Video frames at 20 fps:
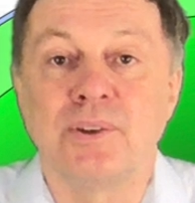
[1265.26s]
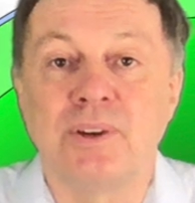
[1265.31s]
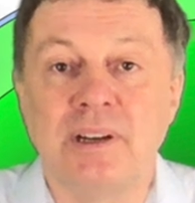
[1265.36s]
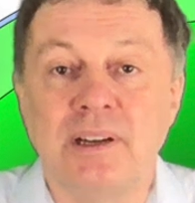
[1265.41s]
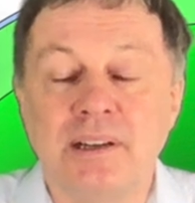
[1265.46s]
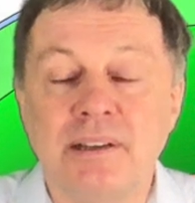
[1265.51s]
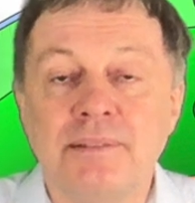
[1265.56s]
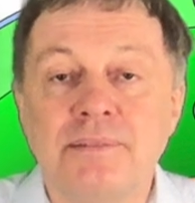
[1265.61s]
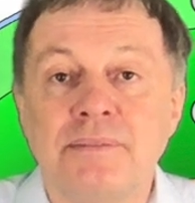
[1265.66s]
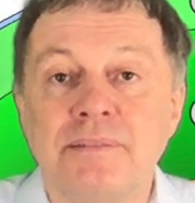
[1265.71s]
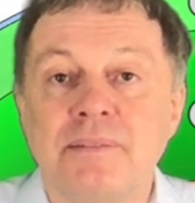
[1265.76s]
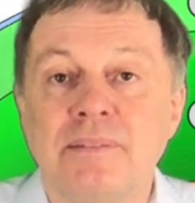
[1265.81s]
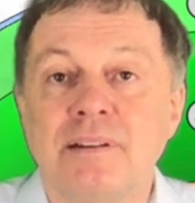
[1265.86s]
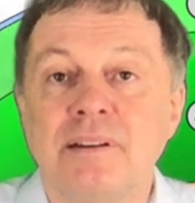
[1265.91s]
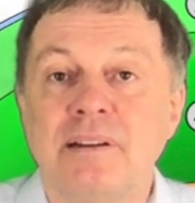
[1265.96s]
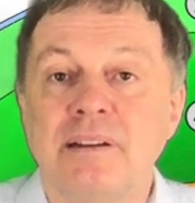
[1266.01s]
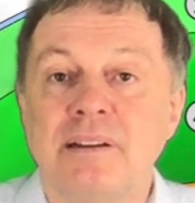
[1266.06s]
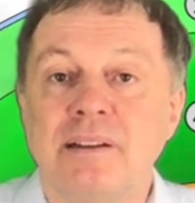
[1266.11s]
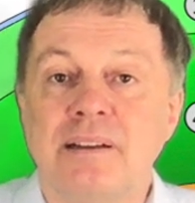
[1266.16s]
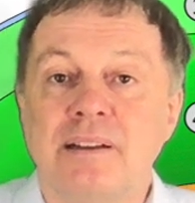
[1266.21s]
live,
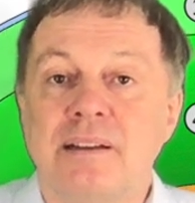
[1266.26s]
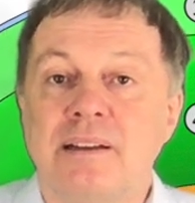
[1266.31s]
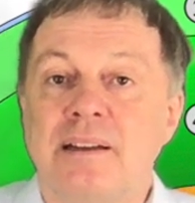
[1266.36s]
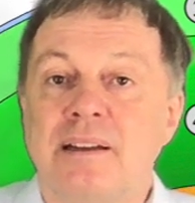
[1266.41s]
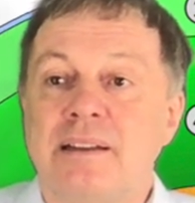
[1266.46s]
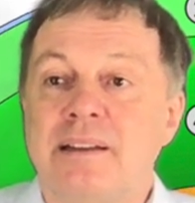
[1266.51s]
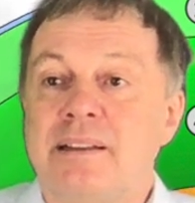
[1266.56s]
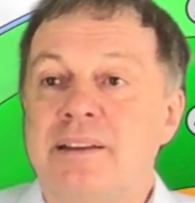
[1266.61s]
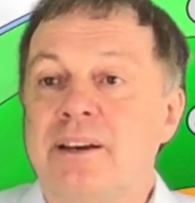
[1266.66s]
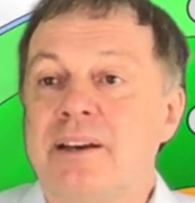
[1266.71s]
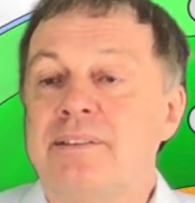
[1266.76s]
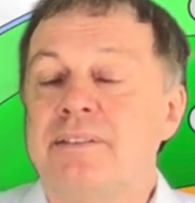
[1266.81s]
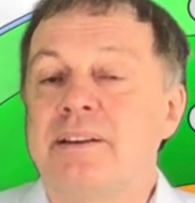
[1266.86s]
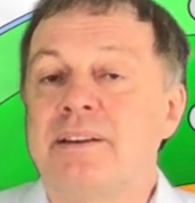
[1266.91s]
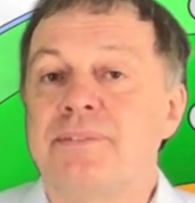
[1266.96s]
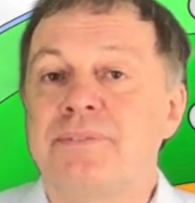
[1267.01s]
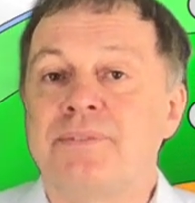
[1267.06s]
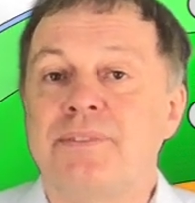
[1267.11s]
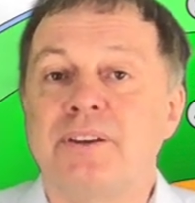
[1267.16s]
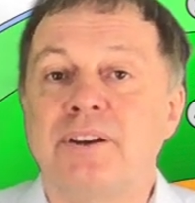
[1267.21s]
you have,
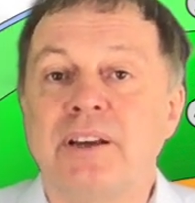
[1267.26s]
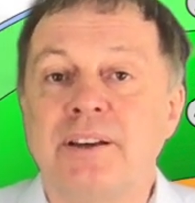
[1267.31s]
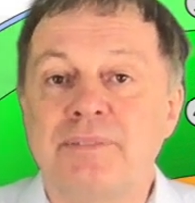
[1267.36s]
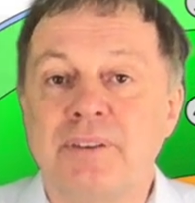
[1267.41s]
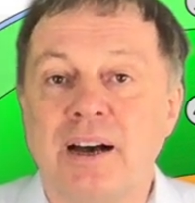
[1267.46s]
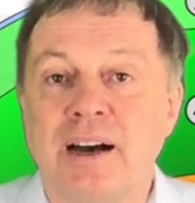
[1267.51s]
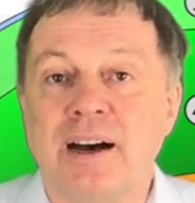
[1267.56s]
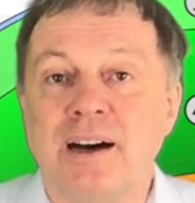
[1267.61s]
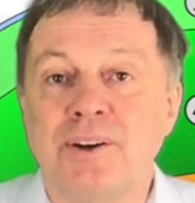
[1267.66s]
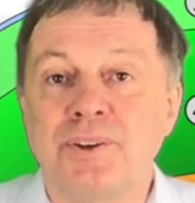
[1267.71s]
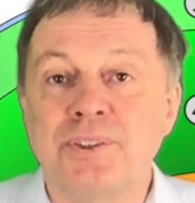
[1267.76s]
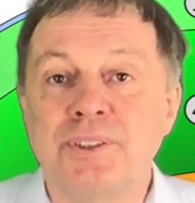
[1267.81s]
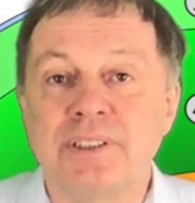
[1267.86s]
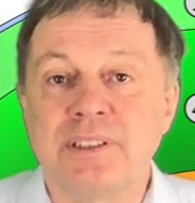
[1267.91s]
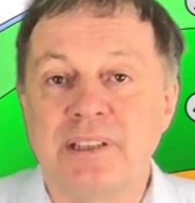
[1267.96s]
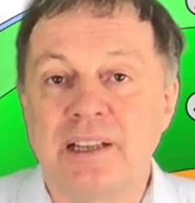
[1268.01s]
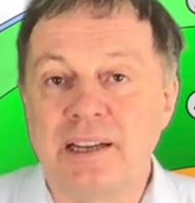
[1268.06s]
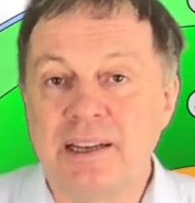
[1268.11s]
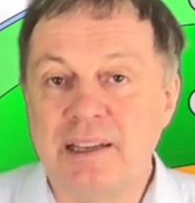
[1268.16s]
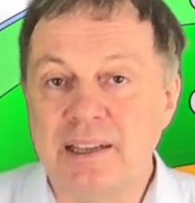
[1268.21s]
if you have a house,
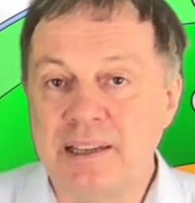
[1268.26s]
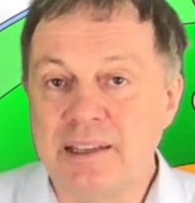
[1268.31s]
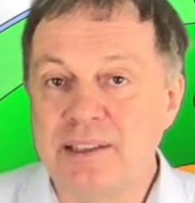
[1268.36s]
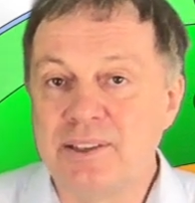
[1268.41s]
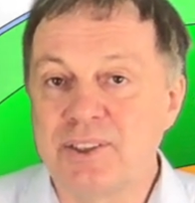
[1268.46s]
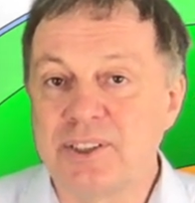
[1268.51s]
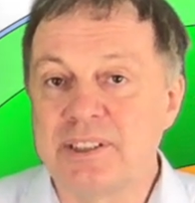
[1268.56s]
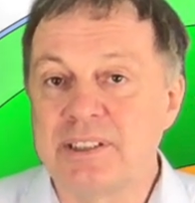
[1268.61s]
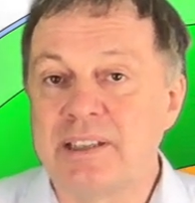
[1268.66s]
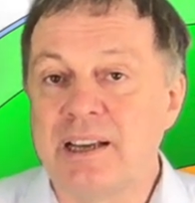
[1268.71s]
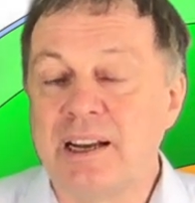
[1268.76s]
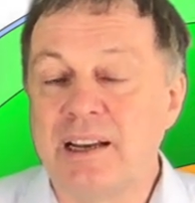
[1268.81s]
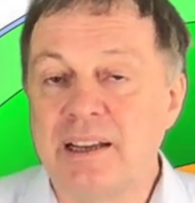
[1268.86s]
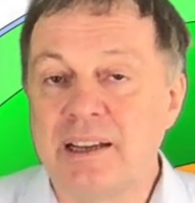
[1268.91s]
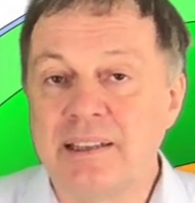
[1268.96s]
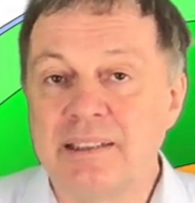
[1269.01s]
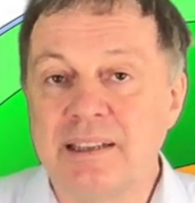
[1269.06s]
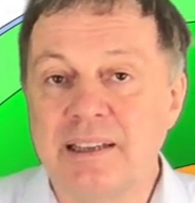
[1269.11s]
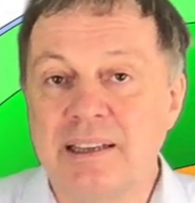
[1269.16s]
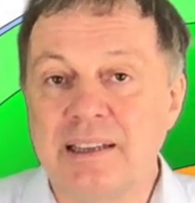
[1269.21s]
then in your
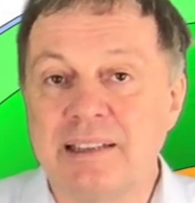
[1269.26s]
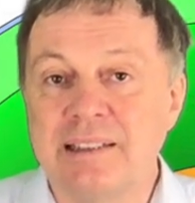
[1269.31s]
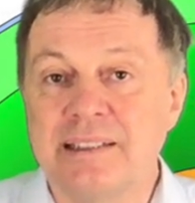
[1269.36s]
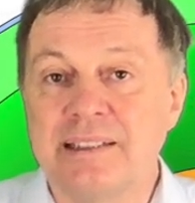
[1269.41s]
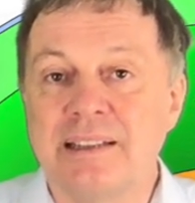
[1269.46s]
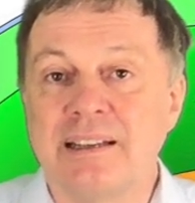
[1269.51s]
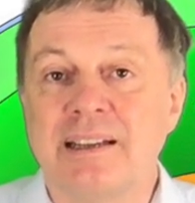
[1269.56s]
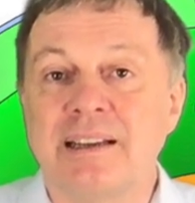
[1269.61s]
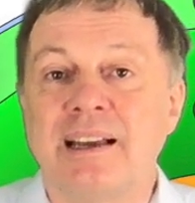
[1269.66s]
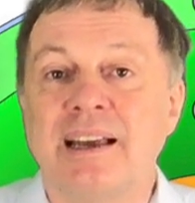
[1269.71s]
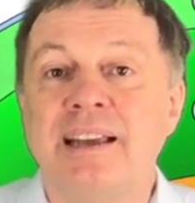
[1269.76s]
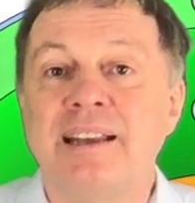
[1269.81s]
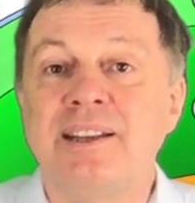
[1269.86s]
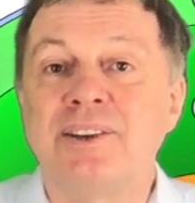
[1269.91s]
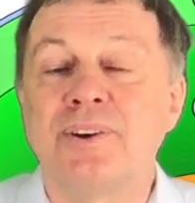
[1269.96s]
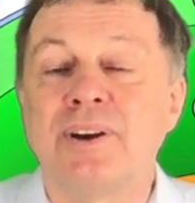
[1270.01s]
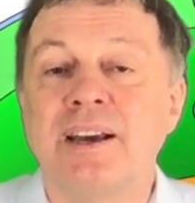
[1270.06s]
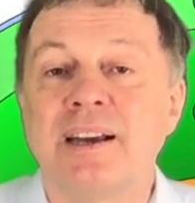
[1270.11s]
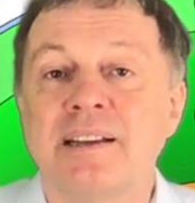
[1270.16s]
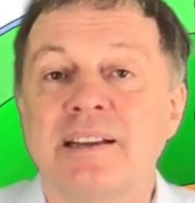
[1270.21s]
cellar there is
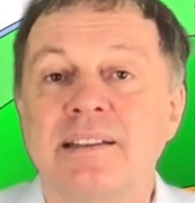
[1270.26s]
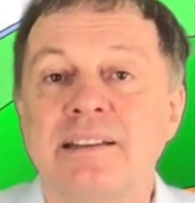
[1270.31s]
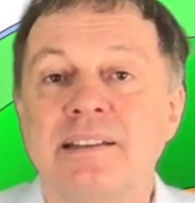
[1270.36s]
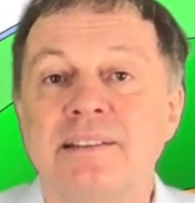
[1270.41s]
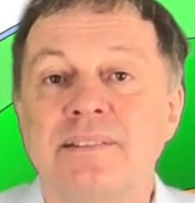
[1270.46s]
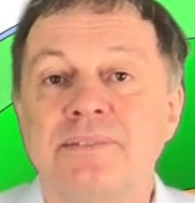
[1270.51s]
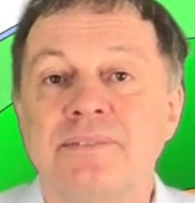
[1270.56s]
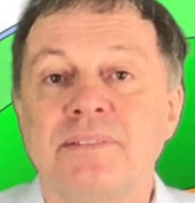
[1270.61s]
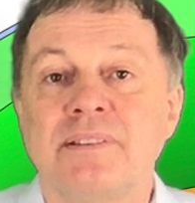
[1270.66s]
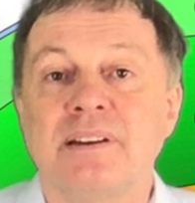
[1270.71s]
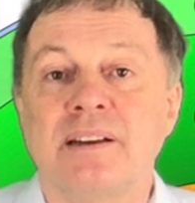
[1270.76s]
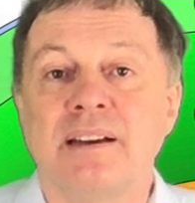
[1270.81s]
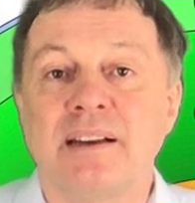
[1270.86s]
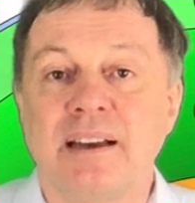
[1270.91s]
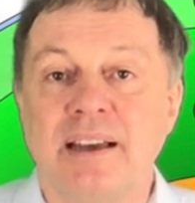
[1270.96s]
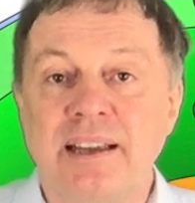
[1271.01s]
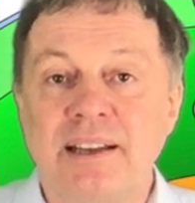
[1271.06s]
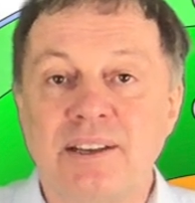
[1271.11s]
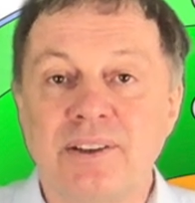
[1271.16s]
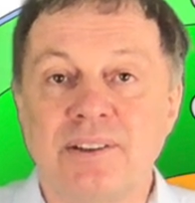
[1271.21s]
radioactive
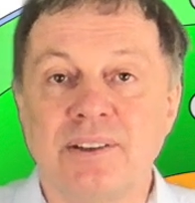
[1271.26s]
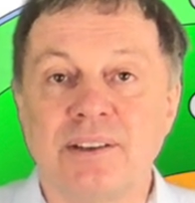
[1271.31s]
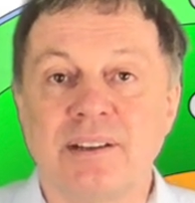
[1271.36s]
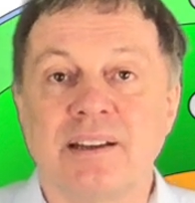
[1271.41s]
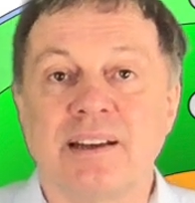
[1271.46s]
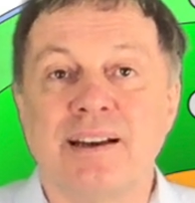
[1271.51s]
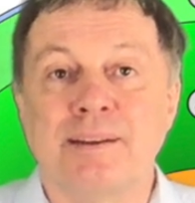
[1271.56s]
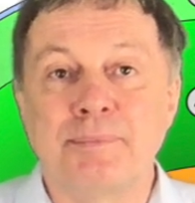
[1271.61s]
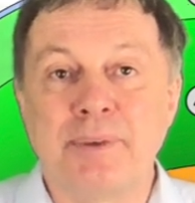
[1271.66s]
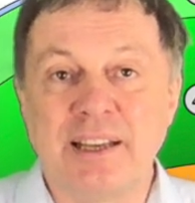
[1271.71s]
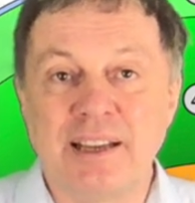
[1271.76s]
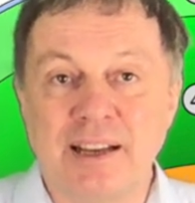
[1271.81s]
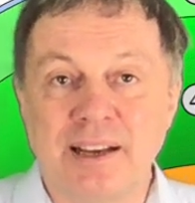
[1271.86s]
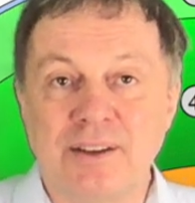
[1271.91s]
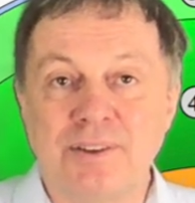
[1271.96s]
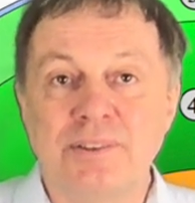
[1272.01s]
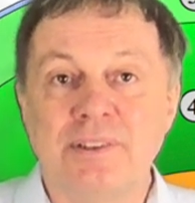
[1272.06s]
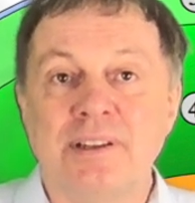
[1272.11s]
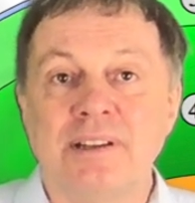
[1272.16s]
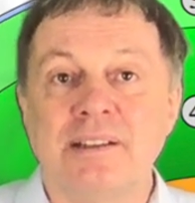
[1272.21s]
radon coming
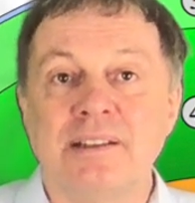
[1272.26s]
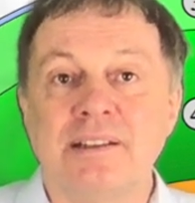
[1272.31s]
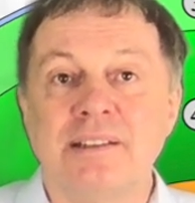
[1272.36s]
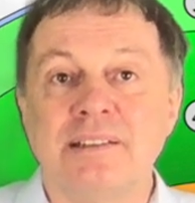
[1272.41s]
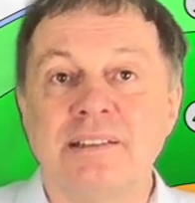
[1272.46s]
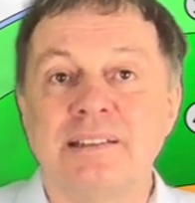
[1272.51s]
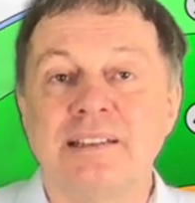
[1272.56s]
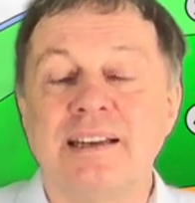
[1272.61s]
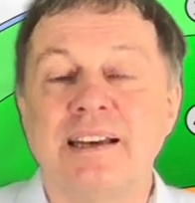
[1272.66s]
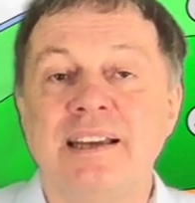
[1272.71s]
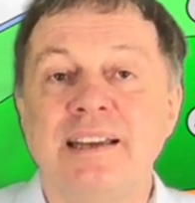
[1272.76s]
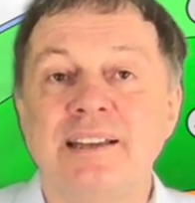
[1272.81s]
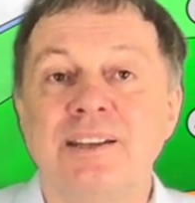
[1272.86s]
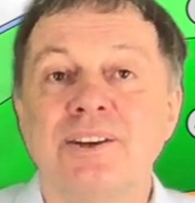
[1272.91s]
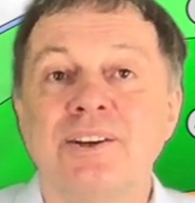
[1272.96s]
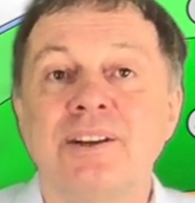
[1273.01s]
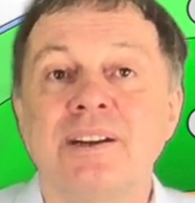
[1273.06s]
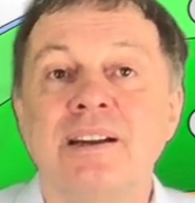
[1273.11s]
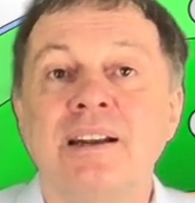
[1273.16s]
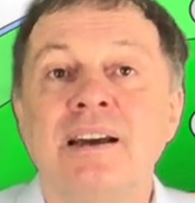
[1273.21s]
out, and this
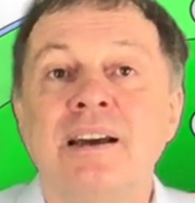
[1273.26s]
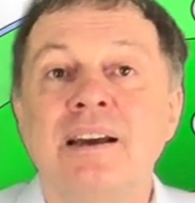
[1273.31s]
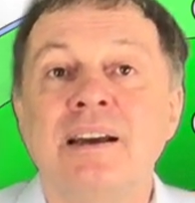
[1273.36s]
radon